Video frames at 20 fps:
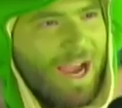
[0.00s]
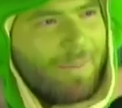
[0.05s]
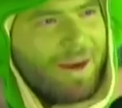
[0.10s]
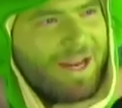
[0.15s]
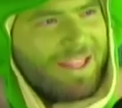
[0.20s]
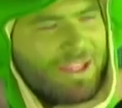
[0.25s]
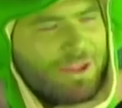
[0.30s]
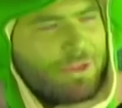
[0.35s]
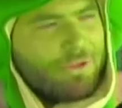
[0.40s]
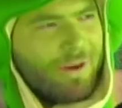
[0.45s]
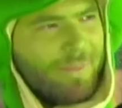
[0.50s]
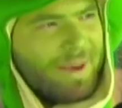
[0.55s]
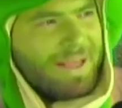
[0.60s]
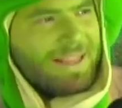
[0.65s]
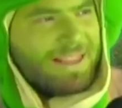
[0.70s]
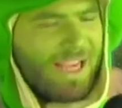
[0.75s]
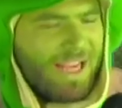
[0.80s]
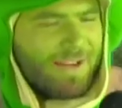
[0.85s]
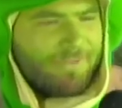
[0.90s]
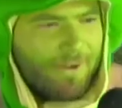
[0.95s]
I think throughout my
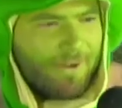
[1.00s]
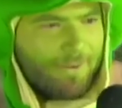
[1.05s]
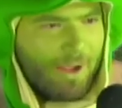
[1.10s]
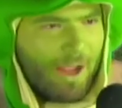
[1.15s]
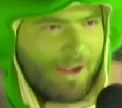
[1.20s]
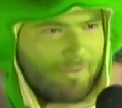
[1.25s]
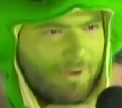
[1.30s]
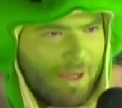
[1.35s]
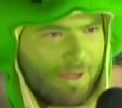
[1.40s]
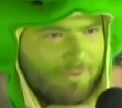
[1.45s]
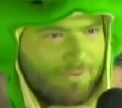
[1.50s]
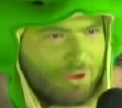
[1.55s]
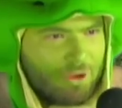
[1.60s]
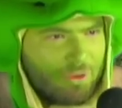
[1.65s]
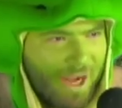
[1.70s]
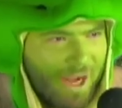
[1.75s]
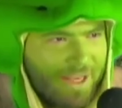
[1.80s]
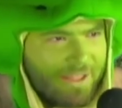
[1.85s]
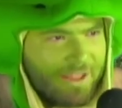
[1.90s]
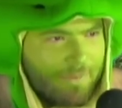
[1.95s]
life I've
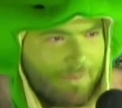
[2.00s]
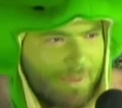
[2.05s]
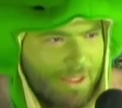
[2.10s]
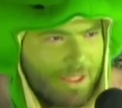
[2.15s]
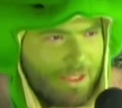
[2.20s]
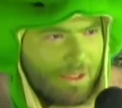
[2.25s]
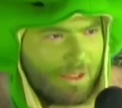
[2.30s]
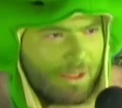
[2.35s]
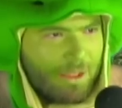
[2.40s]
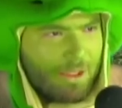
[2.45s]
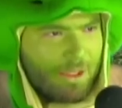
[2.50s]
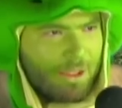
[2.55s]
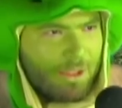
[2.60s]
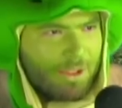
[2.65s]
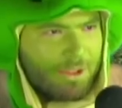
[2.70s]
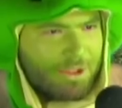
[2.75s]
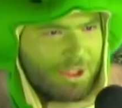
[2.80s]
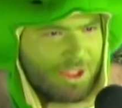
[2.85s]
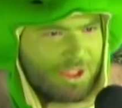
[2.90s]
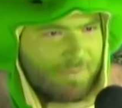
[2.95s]
tried to be
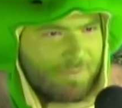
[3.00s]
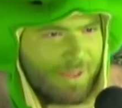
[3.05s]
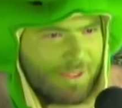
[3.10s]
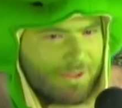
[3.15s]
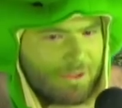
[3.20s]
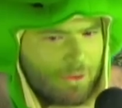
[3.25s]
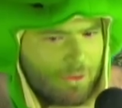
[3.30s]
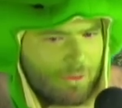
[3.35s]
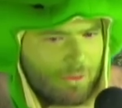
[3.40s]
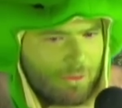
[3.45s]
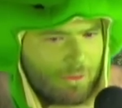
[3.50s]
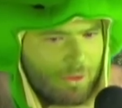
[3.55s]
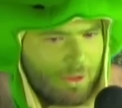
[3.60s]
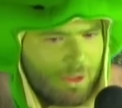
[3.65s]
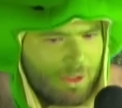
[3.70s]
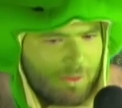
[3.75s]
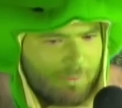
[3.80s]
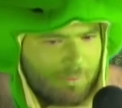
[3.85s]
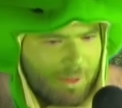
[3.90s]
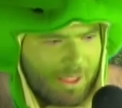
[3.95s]
judgmental,
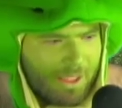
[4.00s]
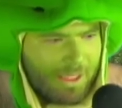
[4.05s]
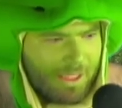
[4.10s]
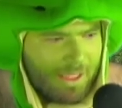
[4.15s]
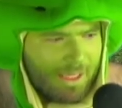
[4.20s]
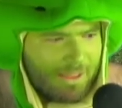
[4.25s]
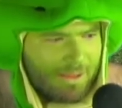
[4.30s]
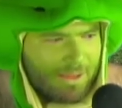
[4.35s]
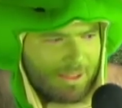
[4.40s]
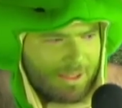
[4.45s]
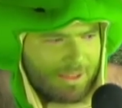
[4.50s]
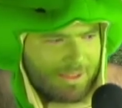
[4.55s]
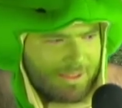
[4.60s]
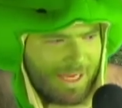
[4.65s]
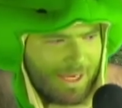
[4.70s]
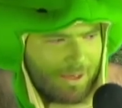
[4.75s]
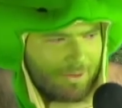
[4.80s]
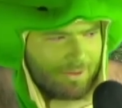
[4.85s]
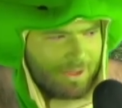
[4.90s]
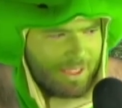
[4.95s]
but I think now